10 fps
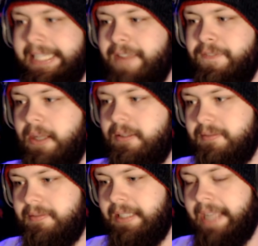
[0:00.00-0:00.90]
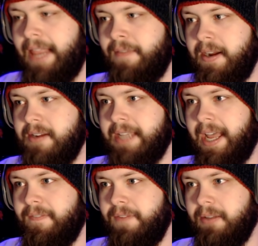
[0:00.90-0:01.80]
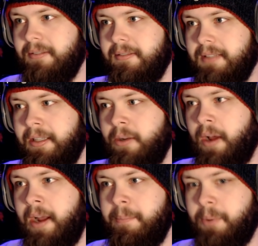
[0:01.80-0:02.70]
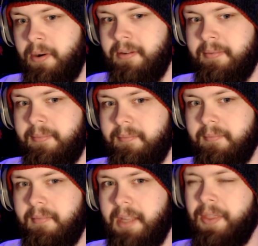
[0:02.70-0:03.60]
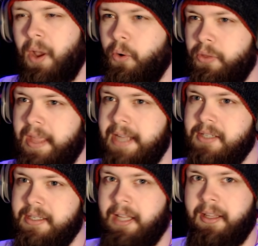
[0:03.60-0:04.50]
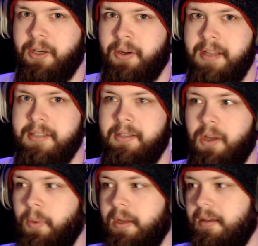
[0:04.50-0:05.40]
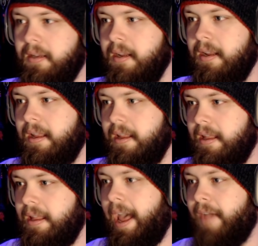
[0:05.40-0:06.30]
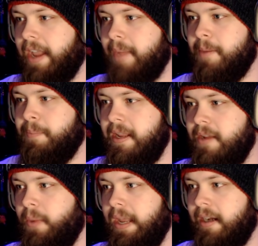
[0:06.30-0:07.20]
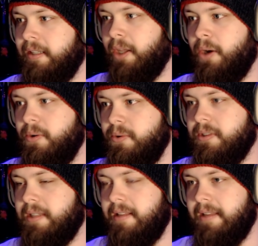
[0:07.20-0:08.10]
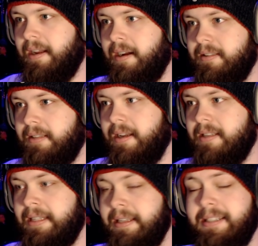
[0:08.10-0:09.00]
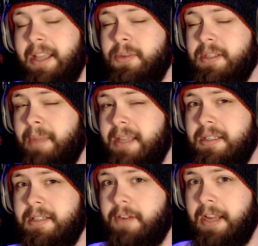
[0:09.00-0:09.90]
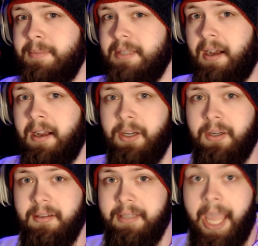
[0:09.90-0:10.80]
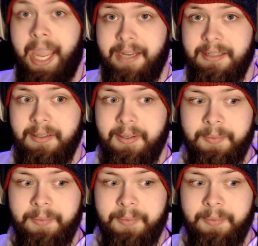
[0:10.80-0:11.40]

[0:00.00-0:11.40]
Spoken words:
they felt, the Calaveras kind of felt a little unimportant. The whole thing to telling Chris, you know, we having him repeat, we hunt those that hunt us, unless that was a message for him to hunt Kate,